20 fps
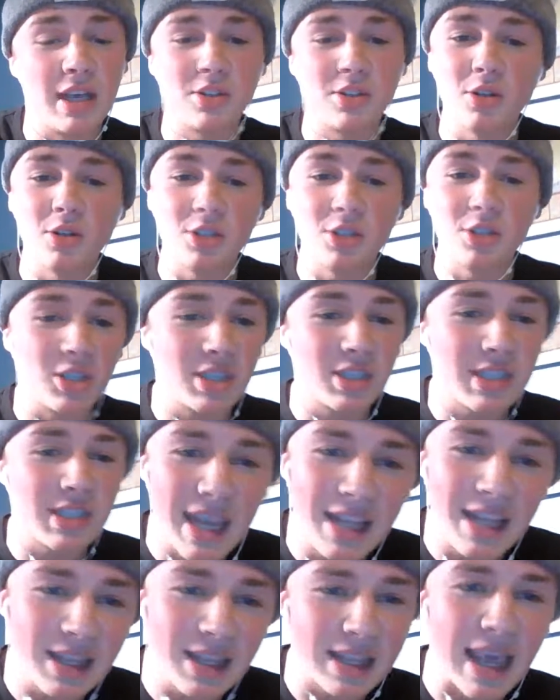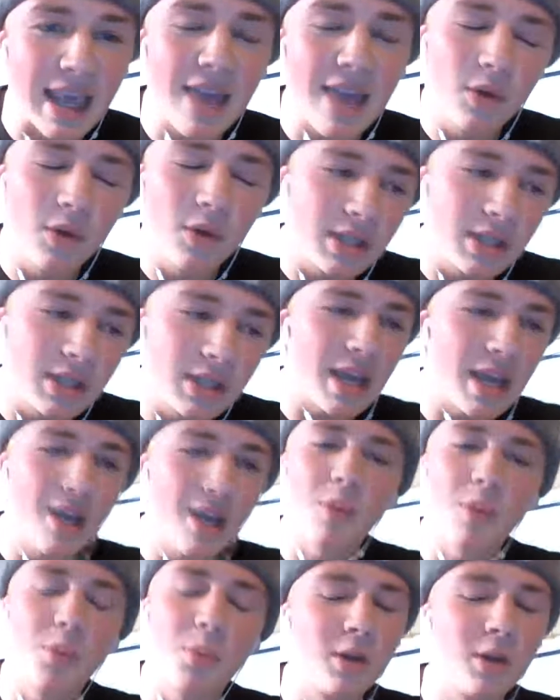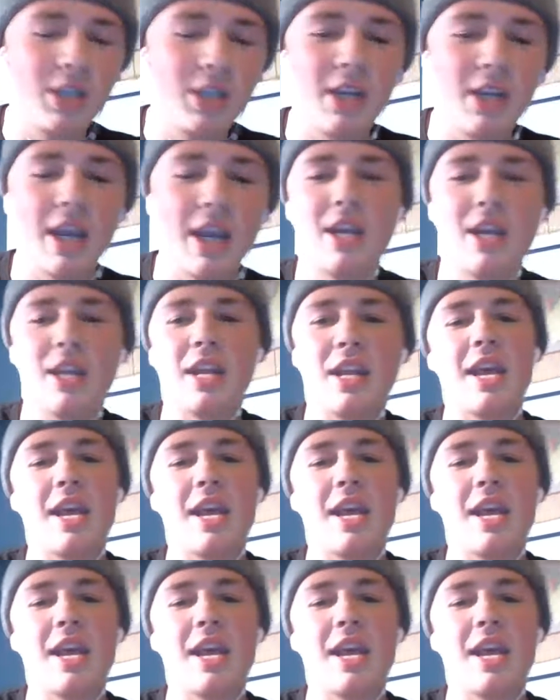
So just take every day, appreciate it,